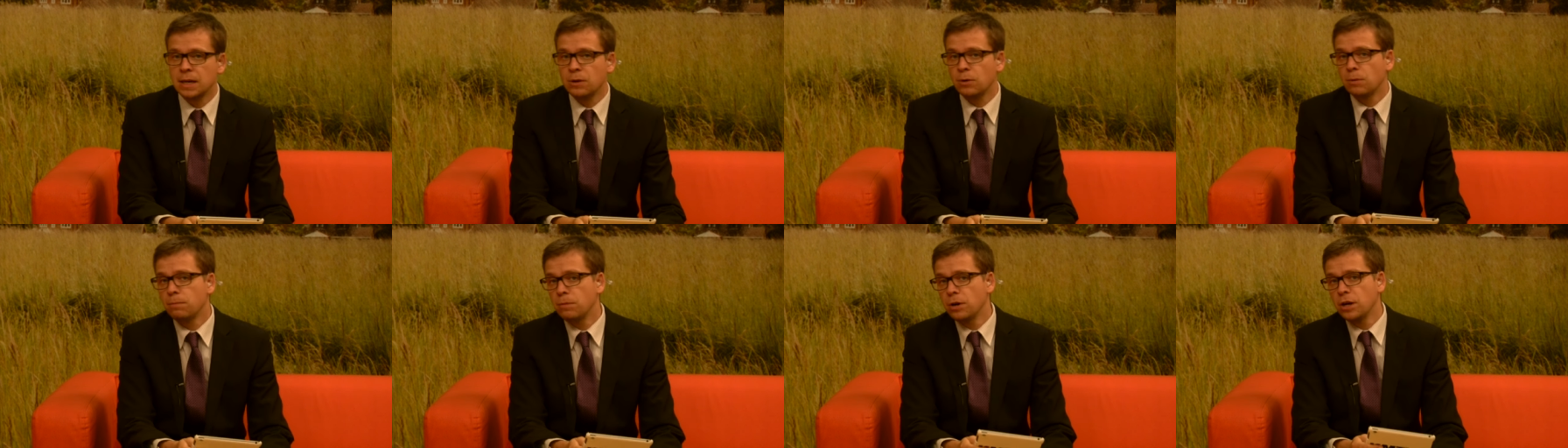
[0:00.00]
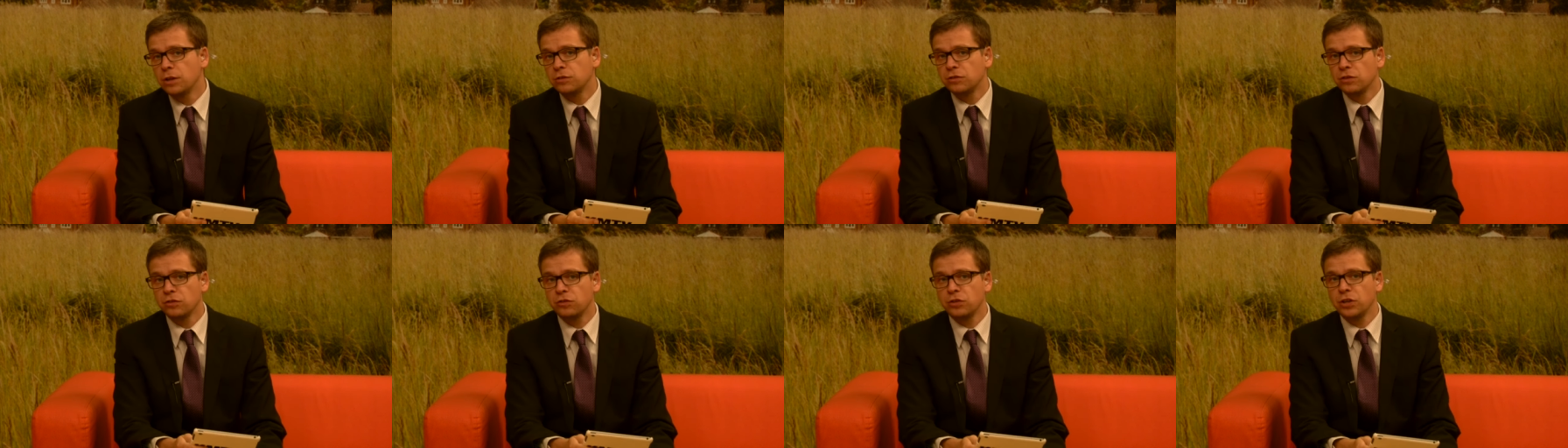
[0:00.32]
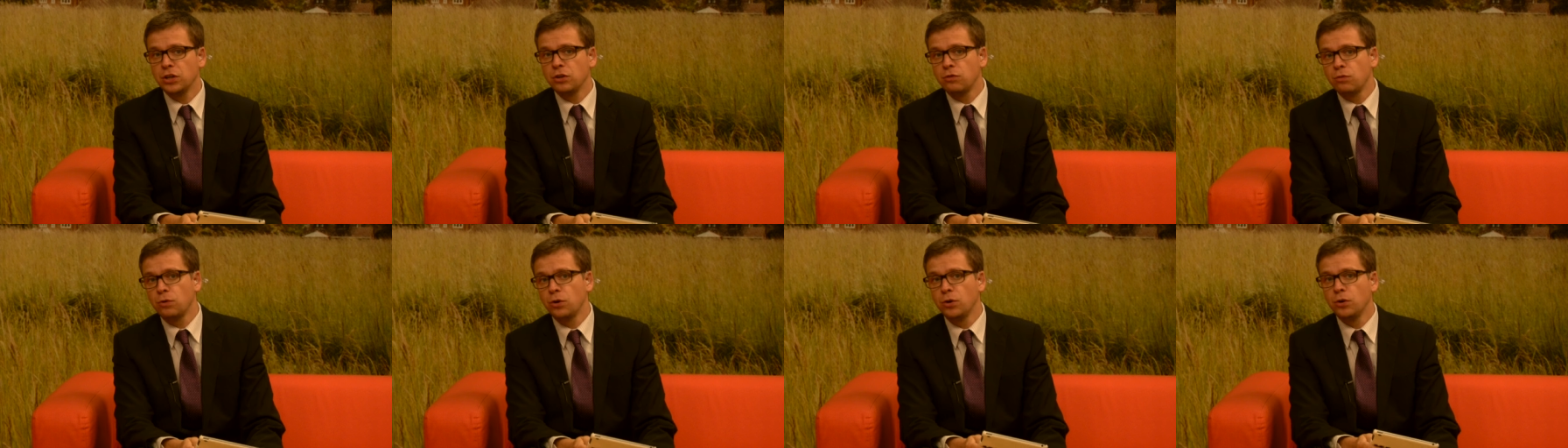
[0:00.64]

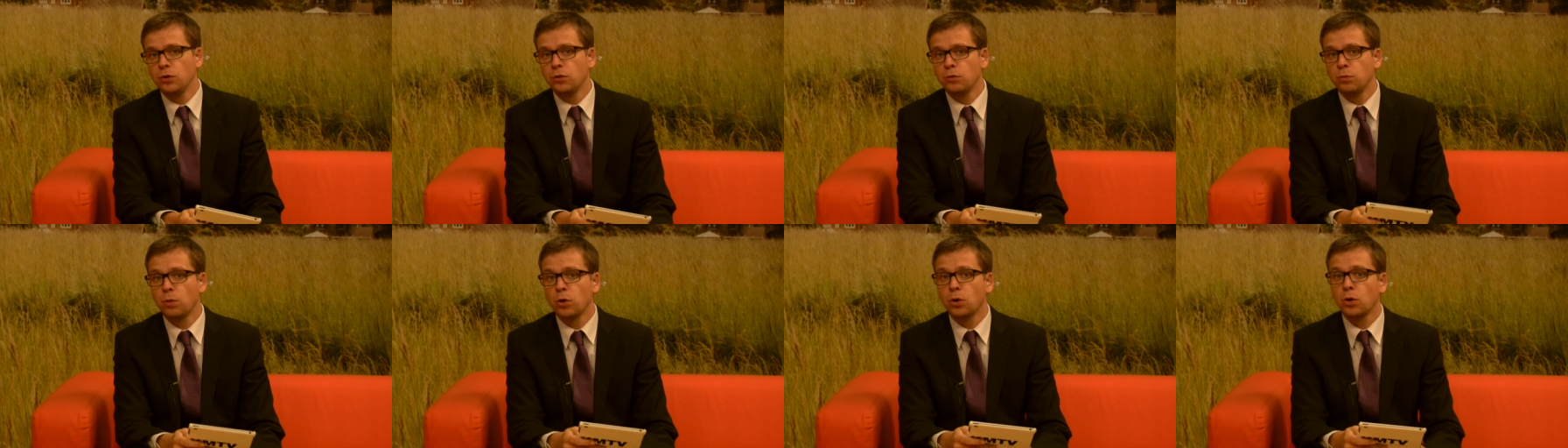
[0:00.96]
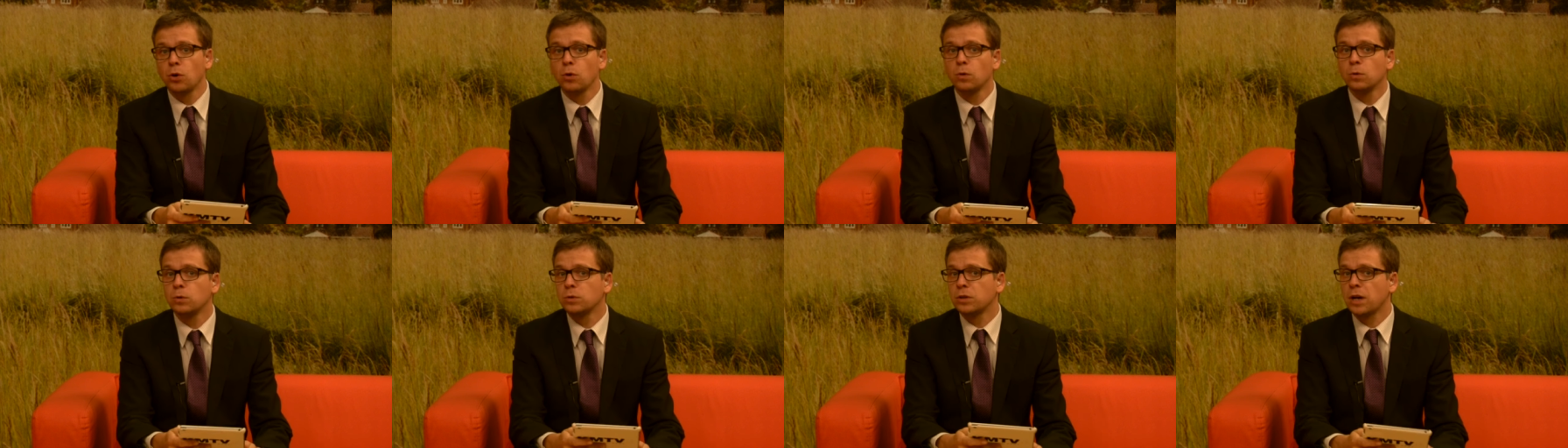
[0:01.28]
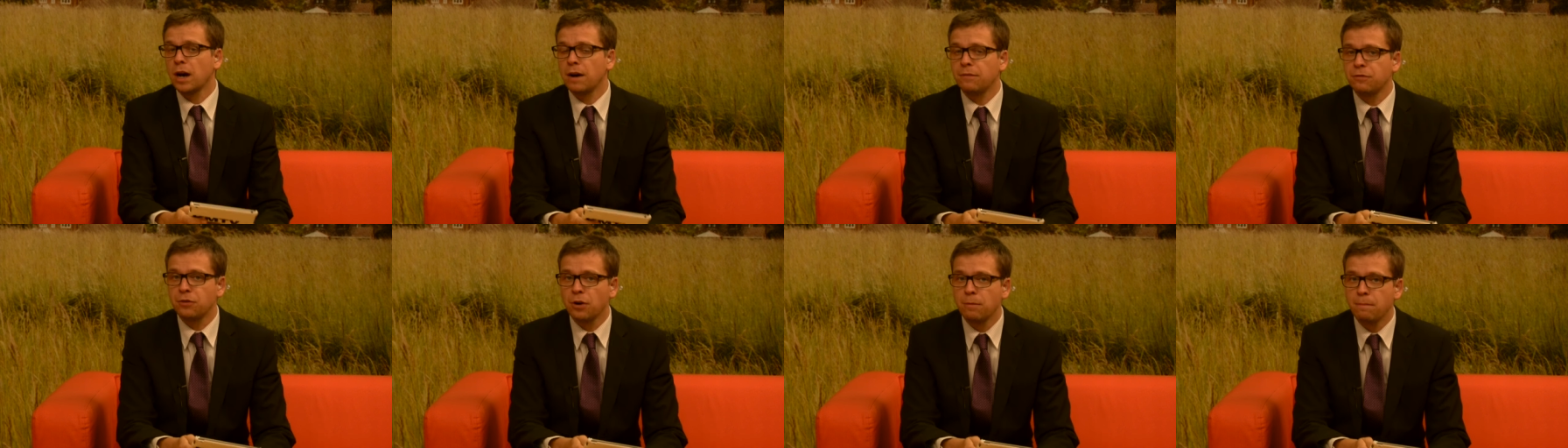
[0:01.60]
Emergency crews were called
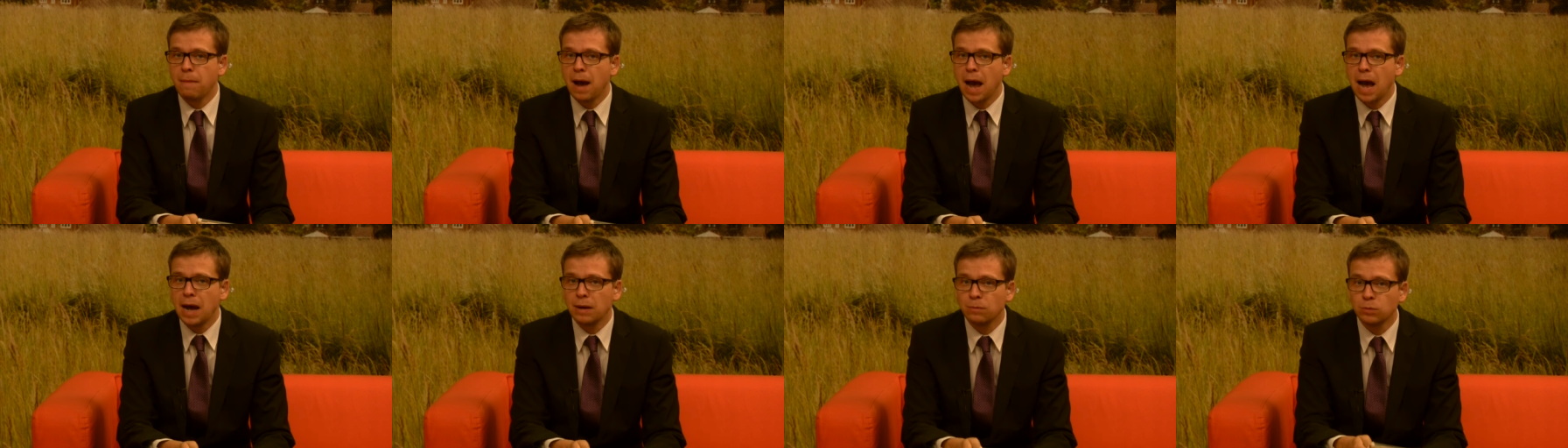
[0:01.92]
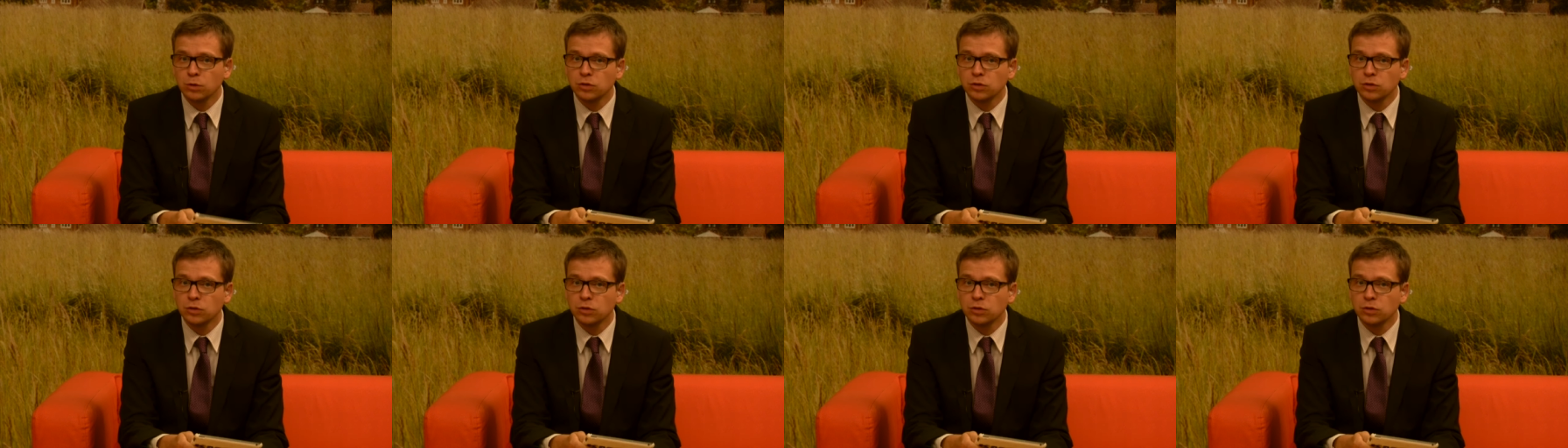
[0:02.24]
after a man